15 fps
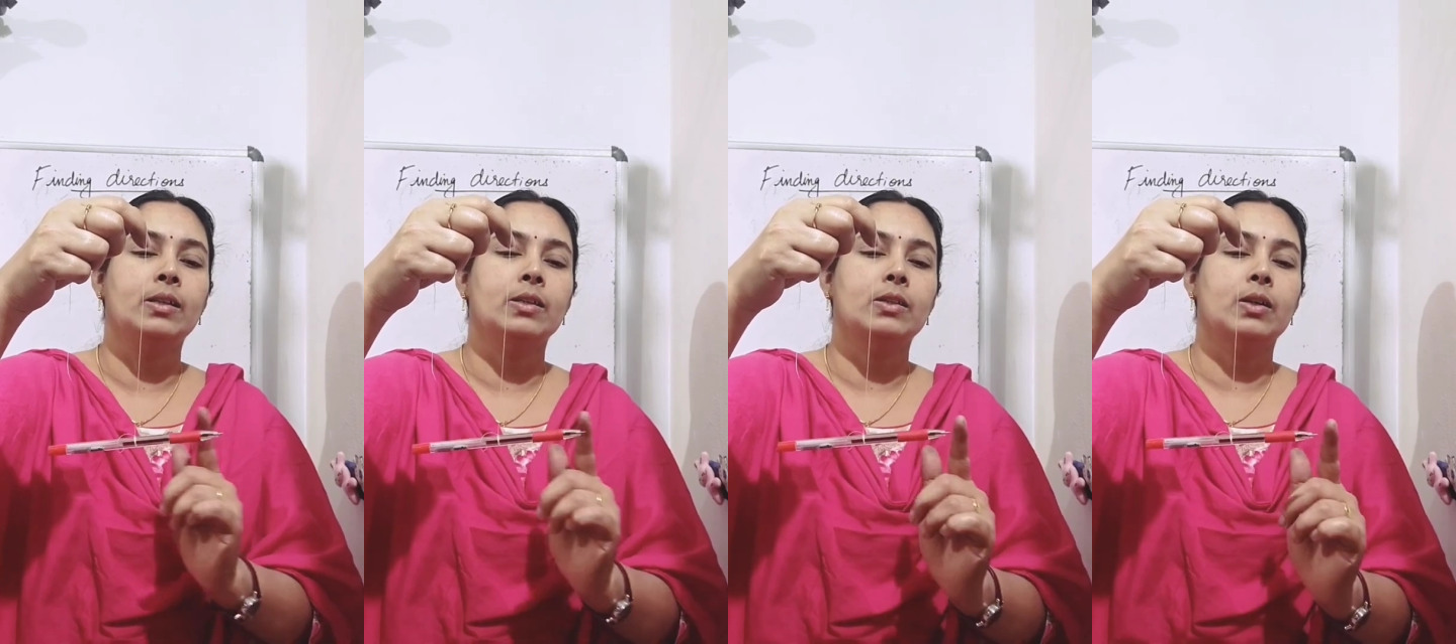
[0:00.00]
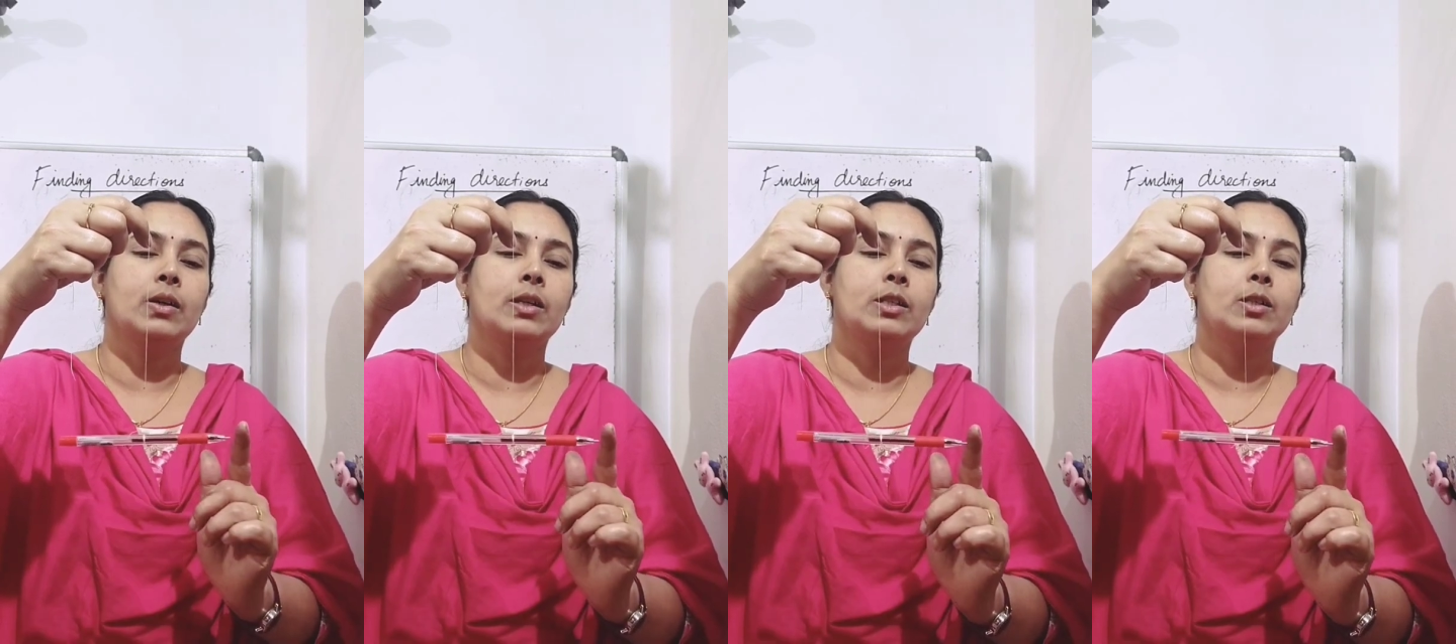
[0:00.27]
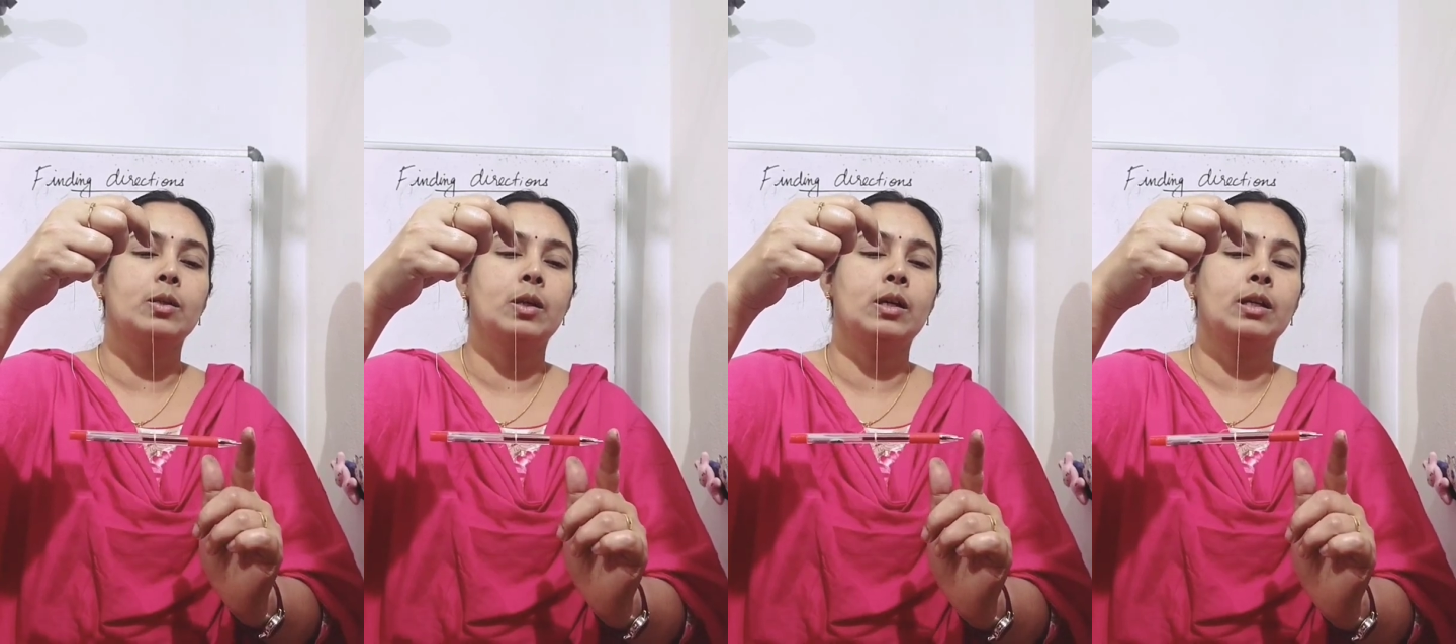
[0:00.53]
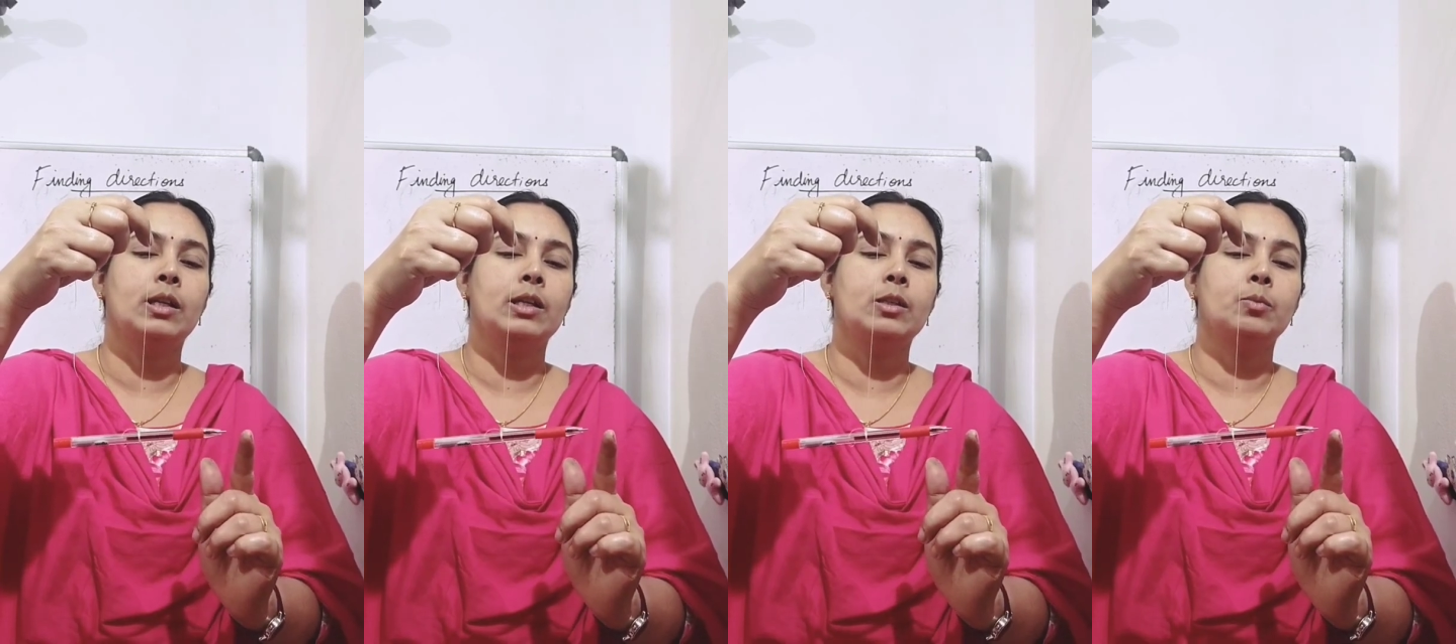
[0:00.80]
So
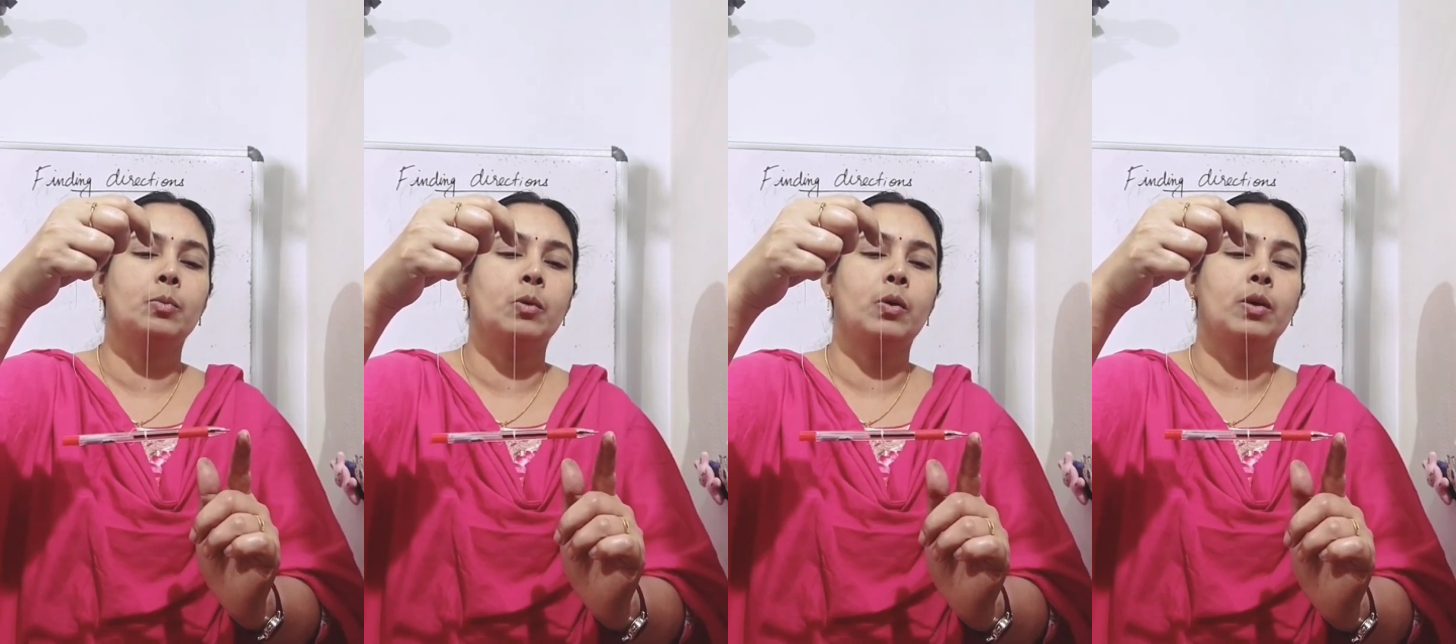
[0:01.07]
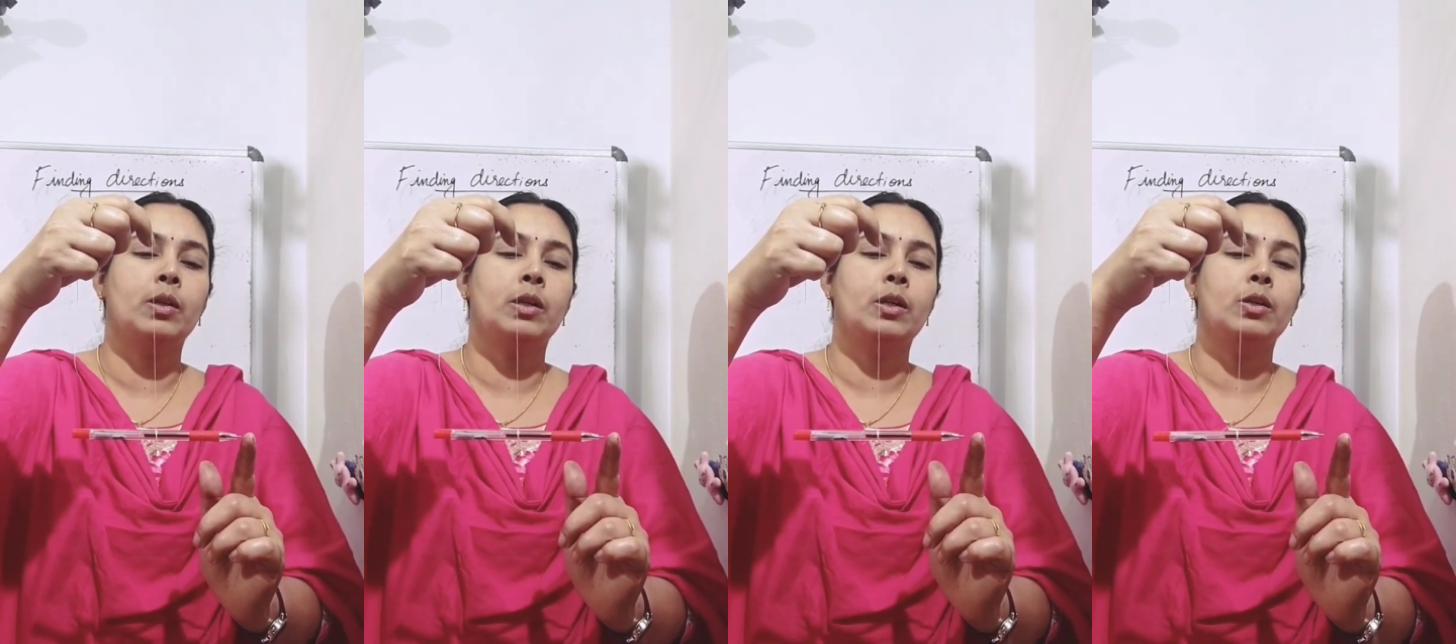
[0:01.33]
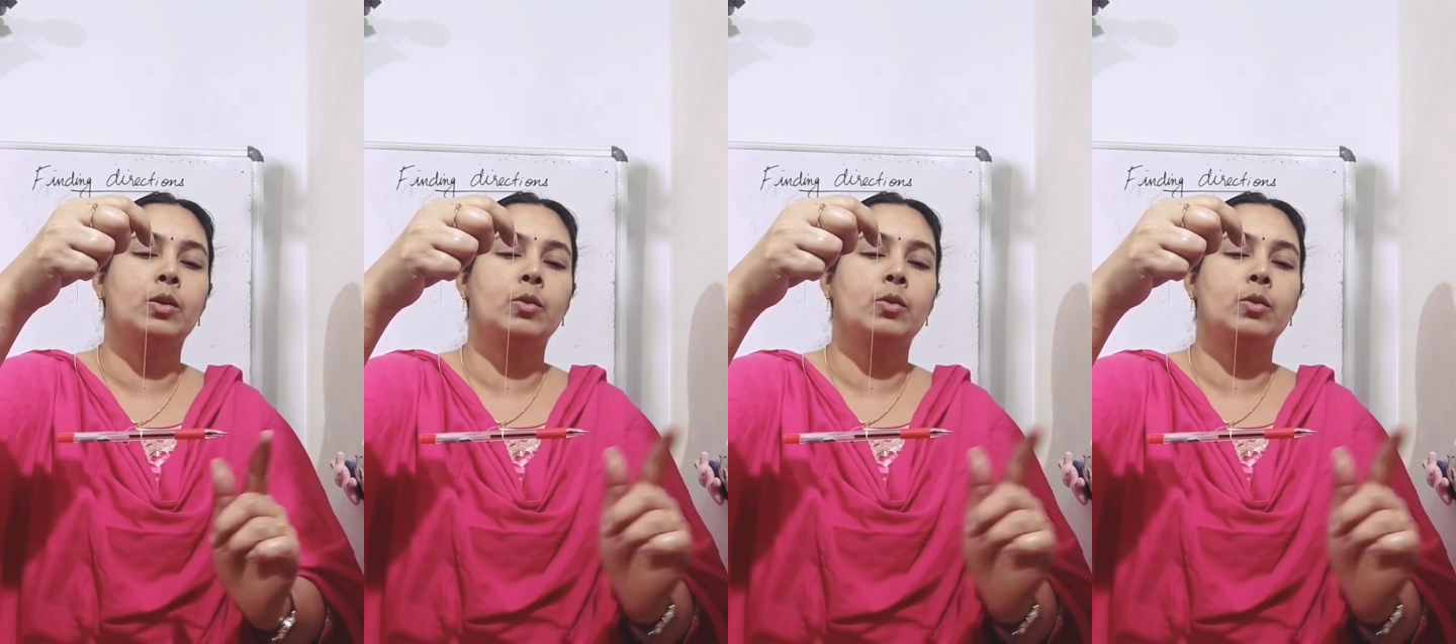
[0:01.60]
it is pointing